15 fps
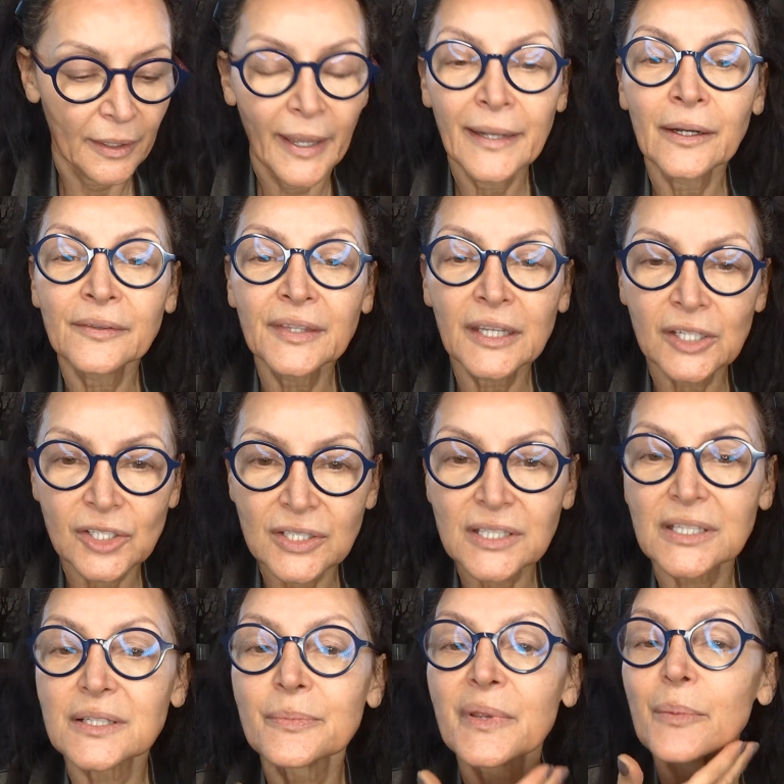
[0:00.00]
And I think it
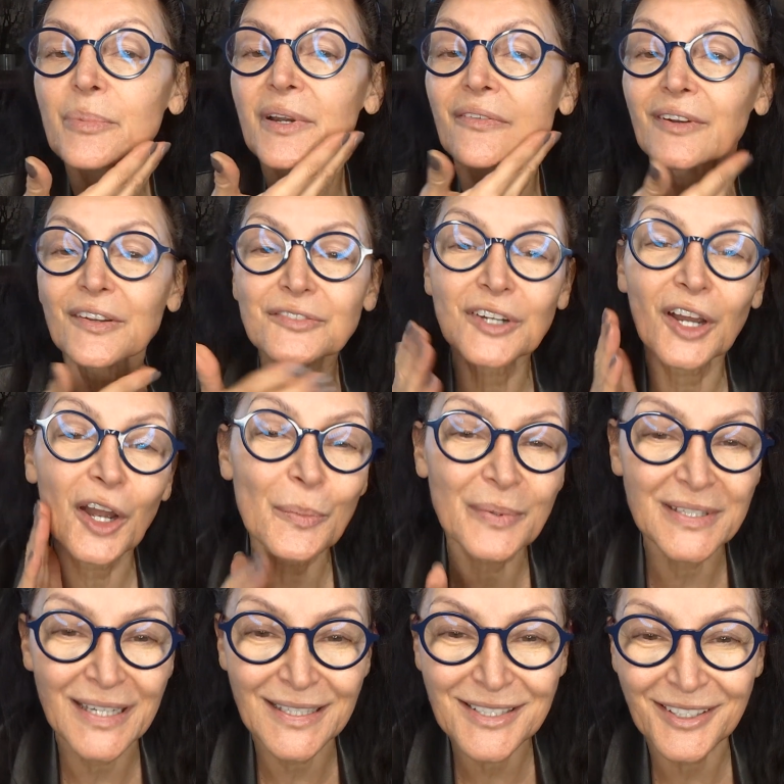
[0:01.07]
just gives me a bit of a lift. I hope
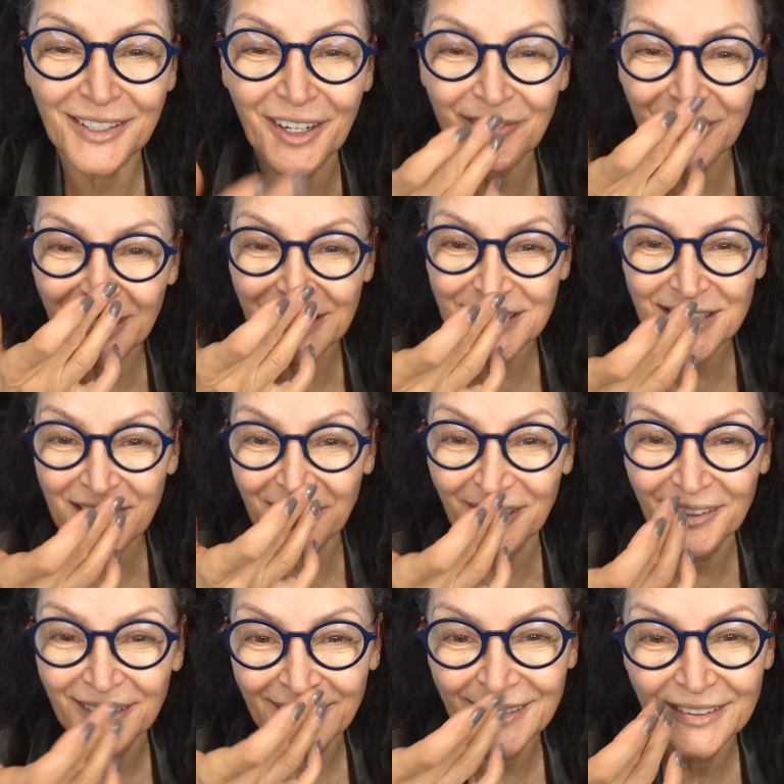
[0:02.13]
it does. I don't know if you can
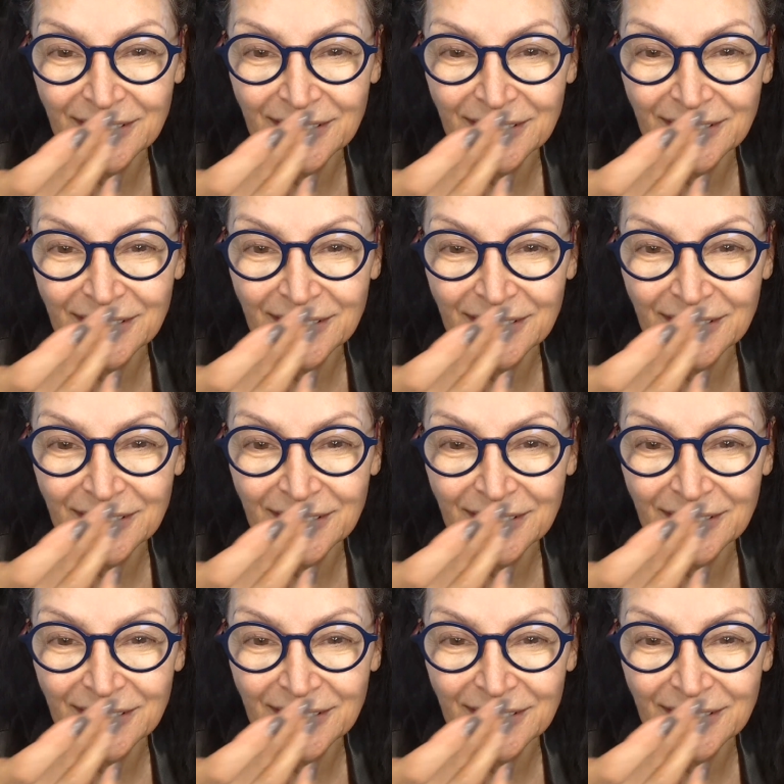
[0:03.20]
tell.